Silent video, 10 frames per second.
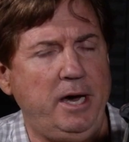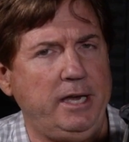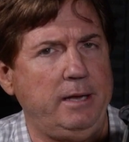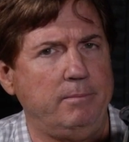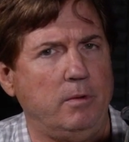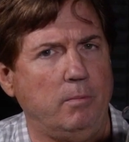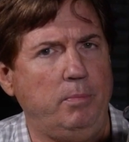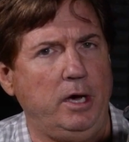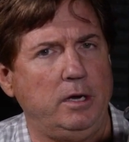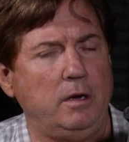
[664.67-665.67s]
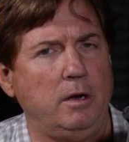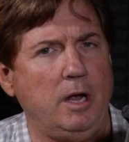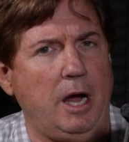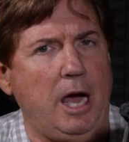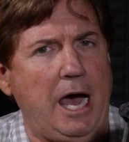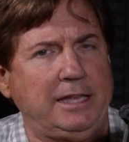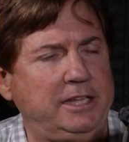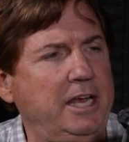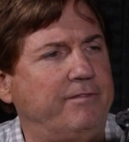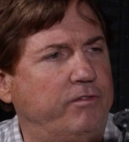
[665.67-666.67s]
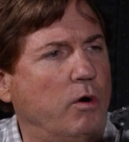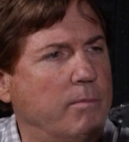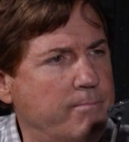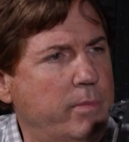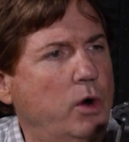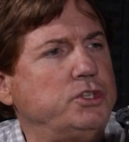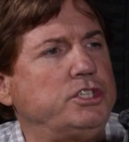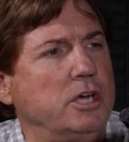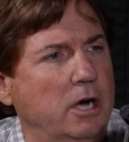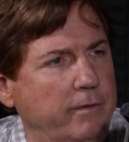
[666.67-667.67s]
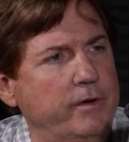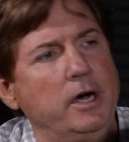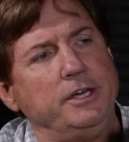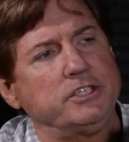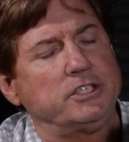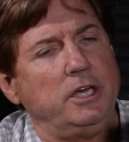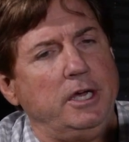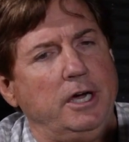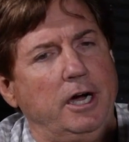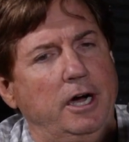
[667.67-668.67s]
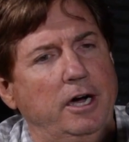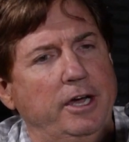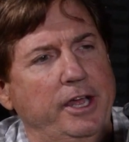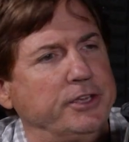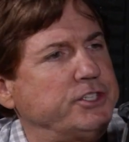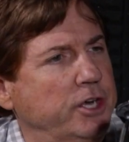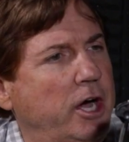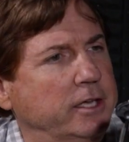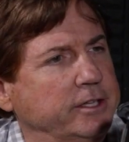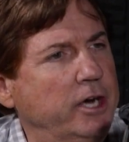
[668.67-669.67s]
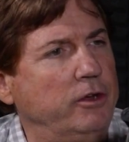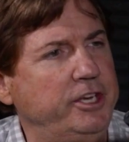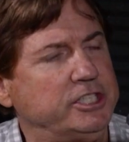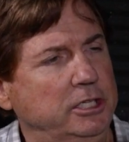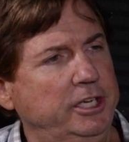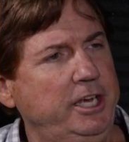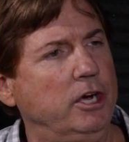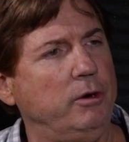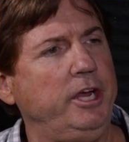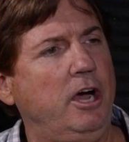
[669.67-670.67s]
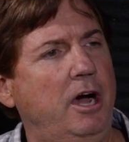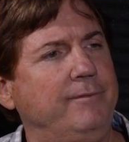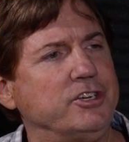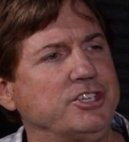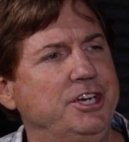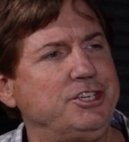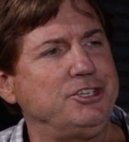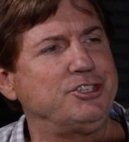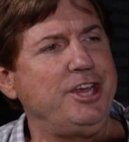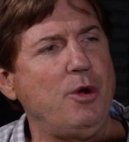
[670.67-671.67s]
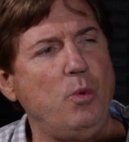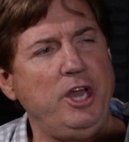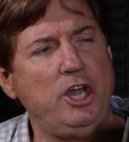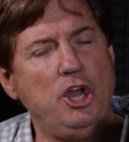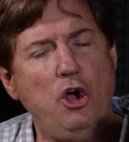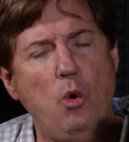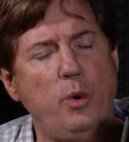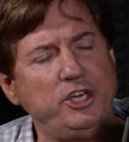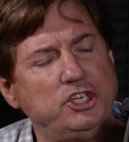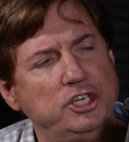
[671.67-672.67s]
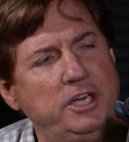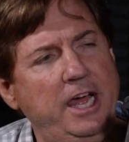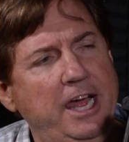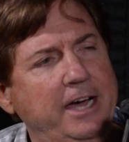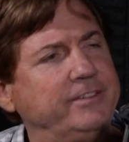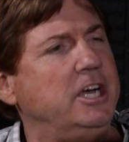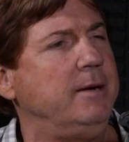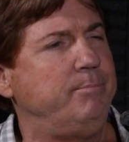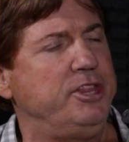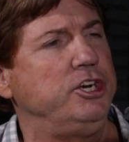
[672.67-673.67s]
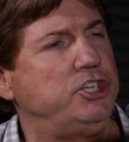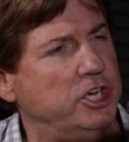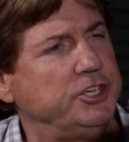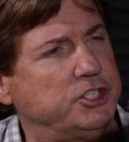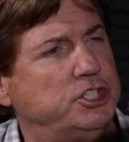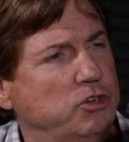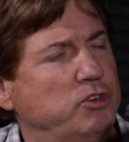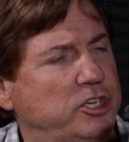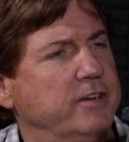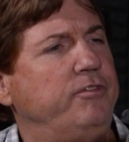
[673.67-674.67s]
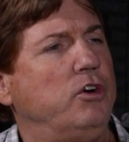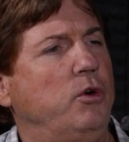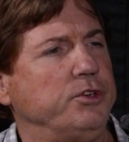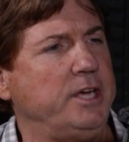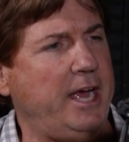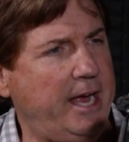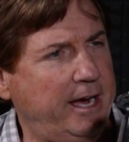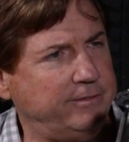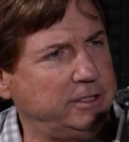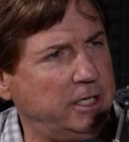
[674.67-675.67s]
But I think for most of us, it's not. There are these lingering conversations that we know we should have, but they're just too difficult to have.